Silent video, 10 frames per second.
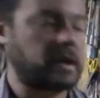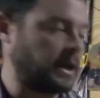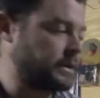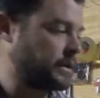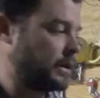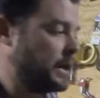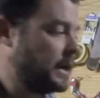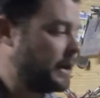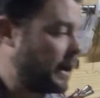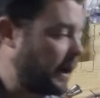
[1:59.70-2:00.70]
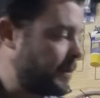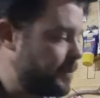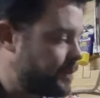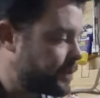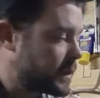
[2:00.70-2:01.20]
cut.
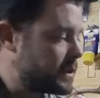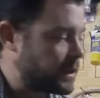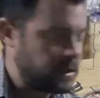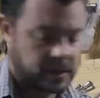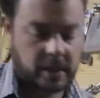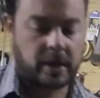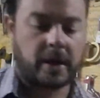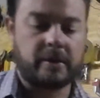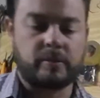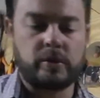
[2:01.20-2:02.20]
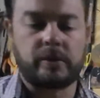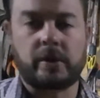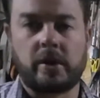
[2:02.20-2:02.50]
Since then I have moved